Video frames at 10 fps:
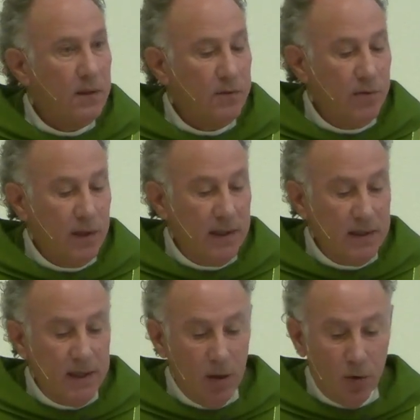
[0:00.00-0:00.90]
Really, it's
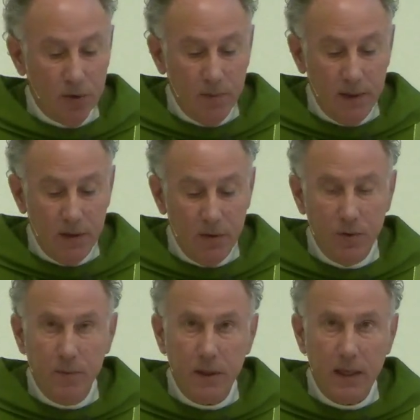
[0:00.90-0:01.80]
the ultimate
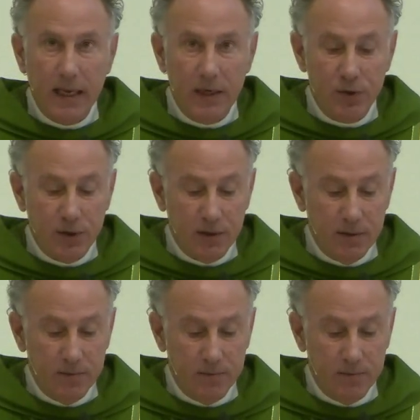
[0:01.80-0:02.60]
humiliation